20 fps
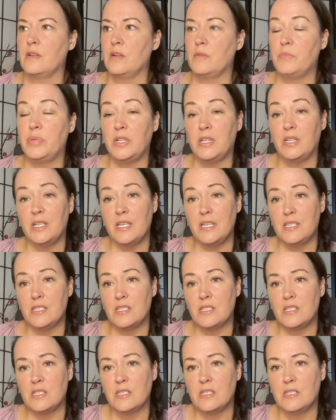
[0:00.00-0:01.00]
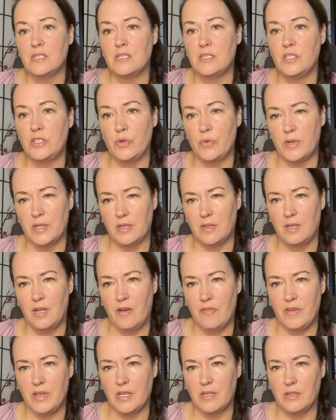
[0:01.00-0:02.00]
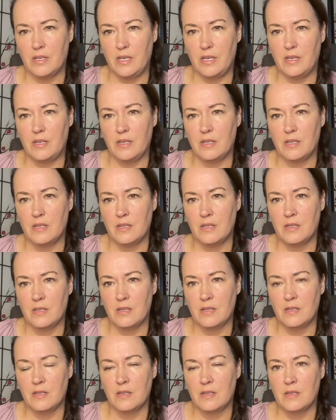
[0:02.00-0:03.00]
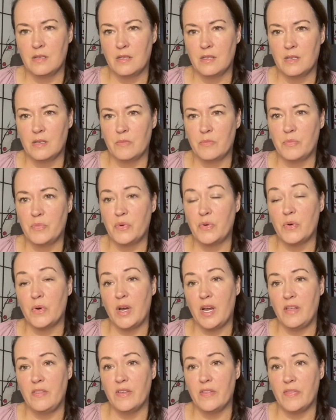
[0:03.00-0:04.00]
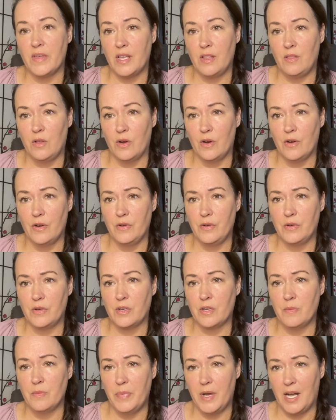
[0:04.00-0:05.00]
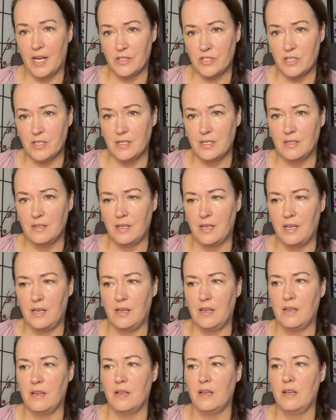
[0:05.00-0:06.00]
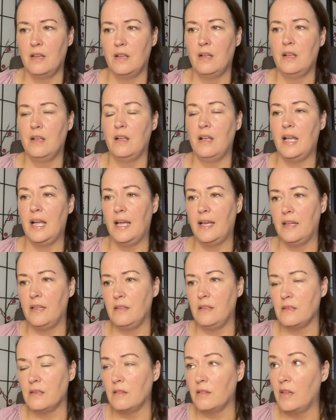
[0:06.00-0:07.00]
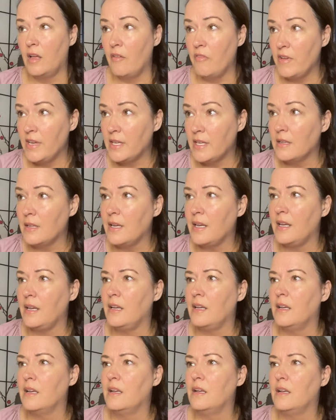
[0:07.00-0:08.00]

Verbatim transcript: Please do it lovingly. Pray that they learn compassionately and lovingly.